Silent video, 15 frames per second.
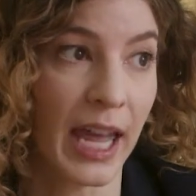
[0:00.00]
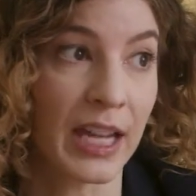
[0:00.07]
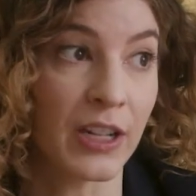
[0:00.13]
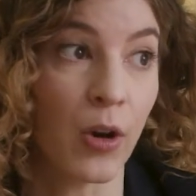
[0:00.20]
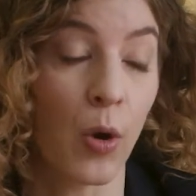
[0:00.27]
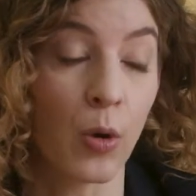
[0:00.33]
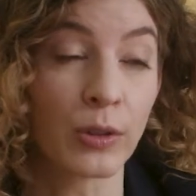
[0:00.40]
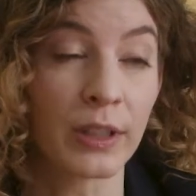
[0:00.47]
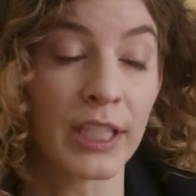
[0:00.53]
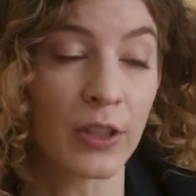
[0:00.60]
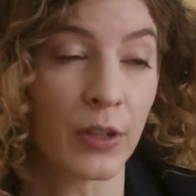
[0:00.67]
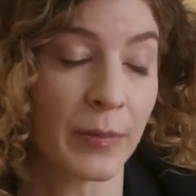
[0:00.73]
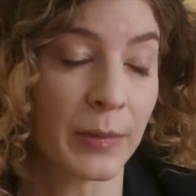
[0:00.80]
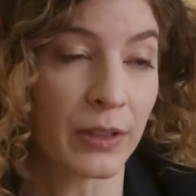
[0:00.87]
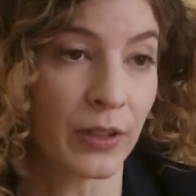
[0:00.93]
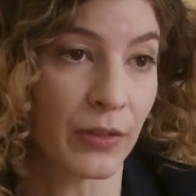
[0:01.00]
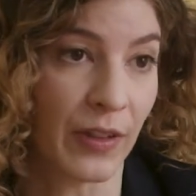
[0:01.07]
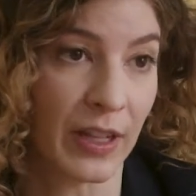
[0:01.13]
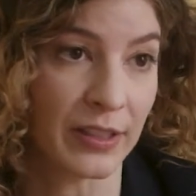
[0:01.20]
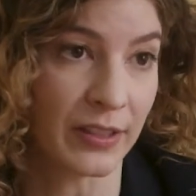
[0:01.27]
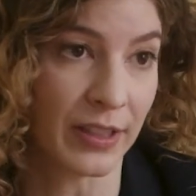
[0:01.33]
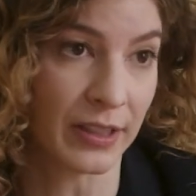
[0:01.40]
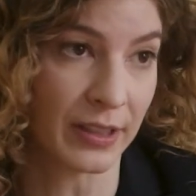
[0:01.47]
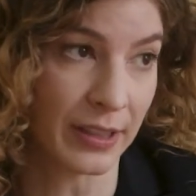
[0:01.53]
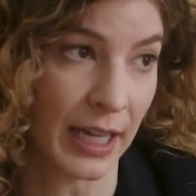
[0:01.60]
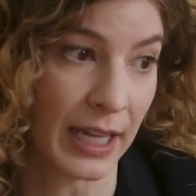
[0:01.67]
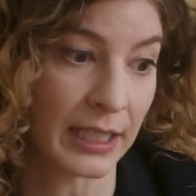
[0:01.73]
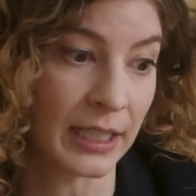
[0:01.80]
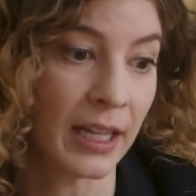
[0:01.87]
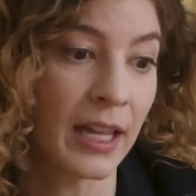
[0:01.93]
and only criminal defense since
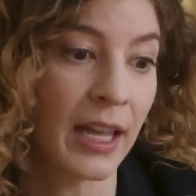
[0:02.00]
then.